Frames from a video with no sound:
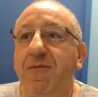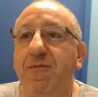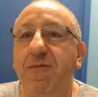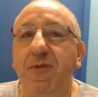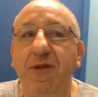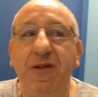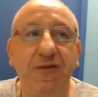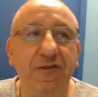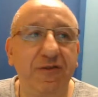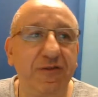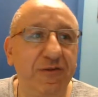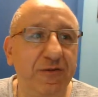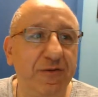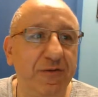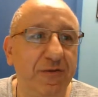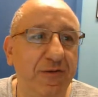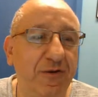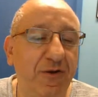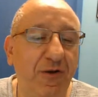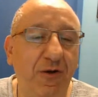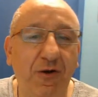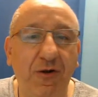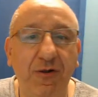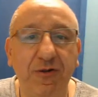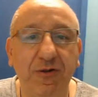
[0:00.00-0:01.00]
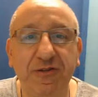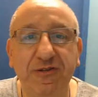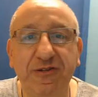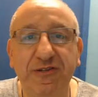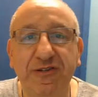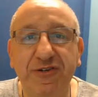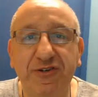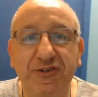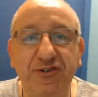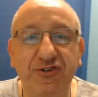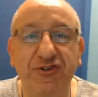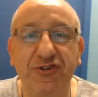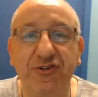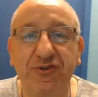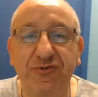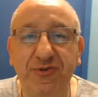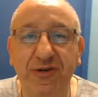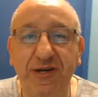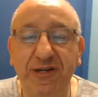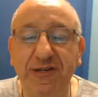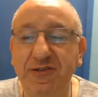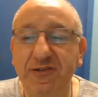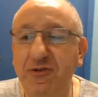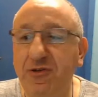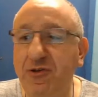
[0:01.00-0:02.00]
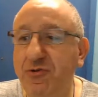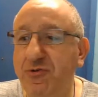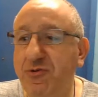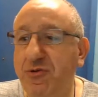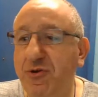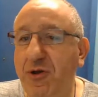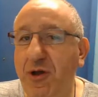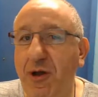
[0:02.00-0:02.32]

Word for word: we'll called the search and rescue to